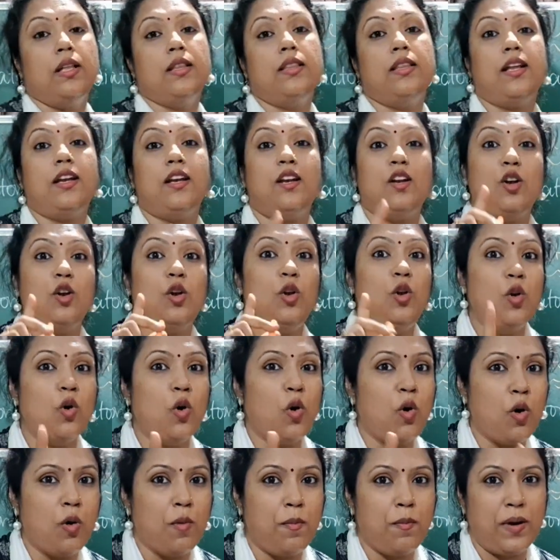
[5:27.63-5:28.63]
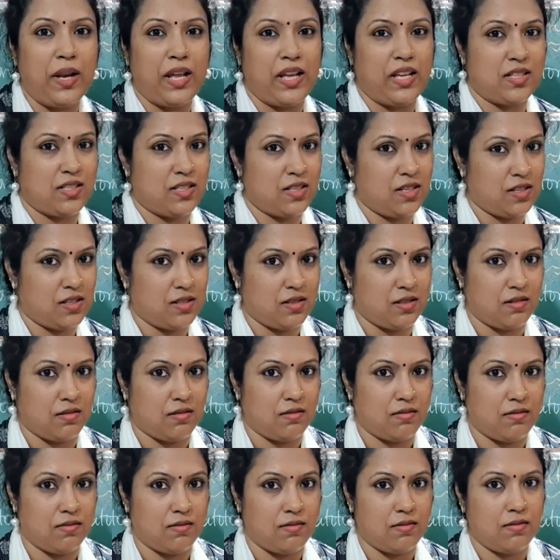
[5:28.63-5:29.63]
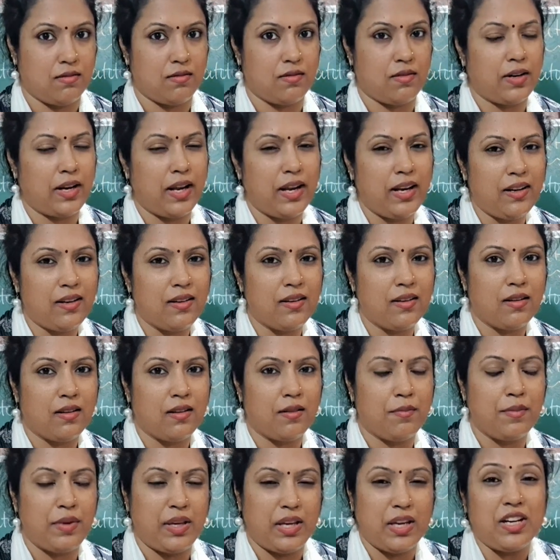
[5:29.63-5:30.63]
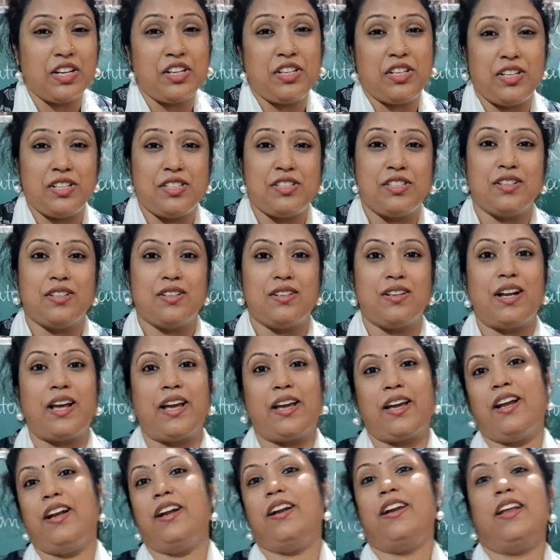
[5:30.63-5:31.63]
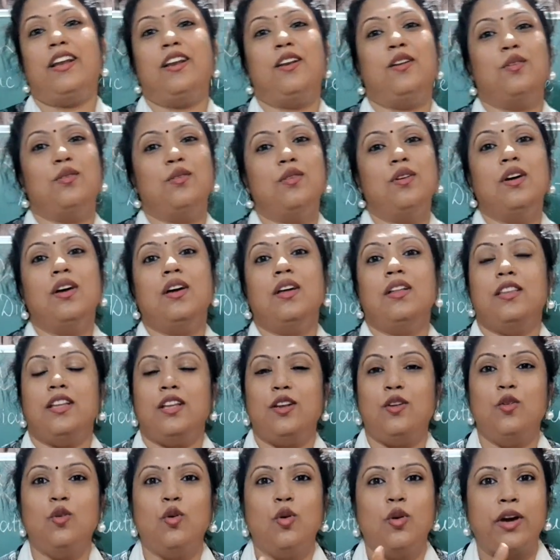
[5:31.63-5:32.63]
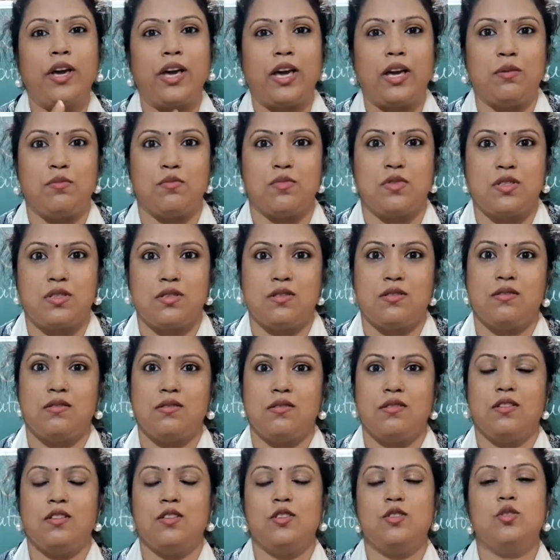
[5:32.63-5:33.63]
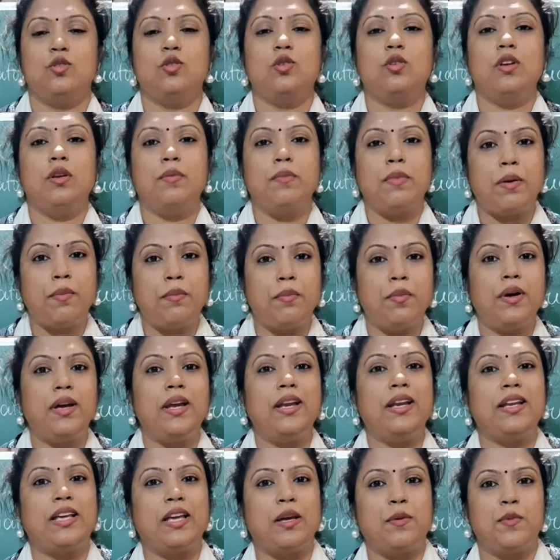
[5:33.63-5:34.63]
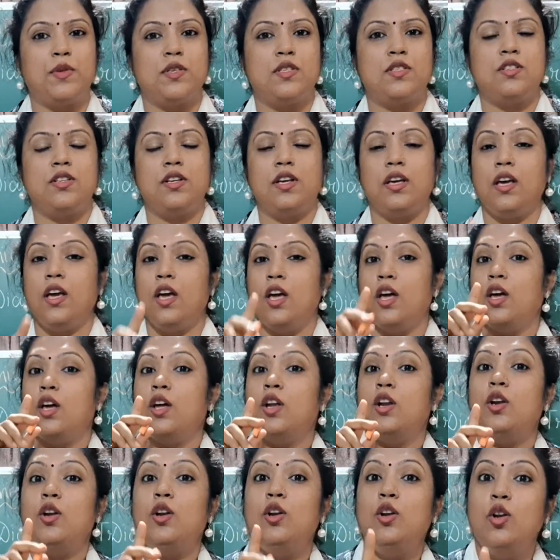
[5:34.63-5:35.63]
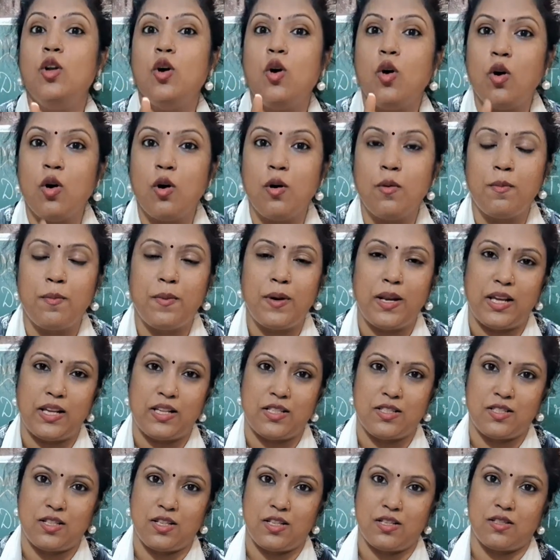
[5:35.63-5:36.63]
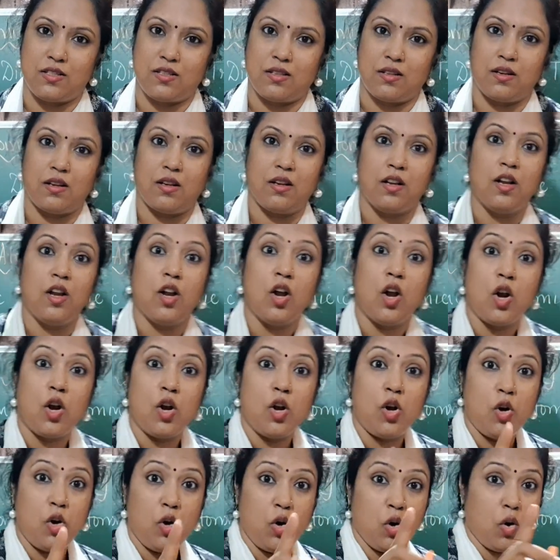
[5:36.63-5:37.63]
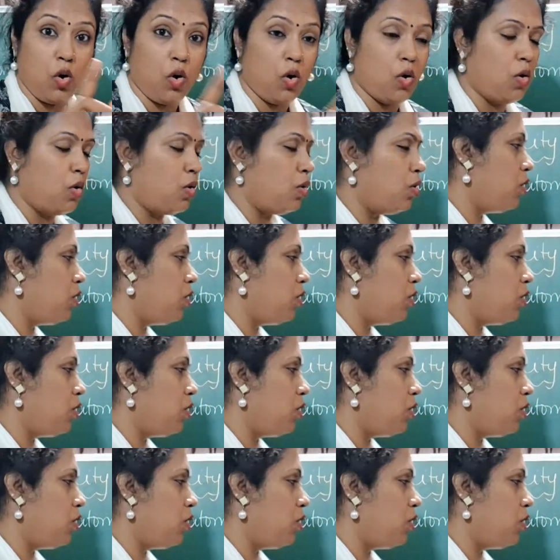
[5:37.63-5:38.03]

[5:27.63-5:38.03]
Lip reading: that no PlayStation, right? Being a teacher, I can tell you that no games. So remember in chemistry, no PlayStation, no.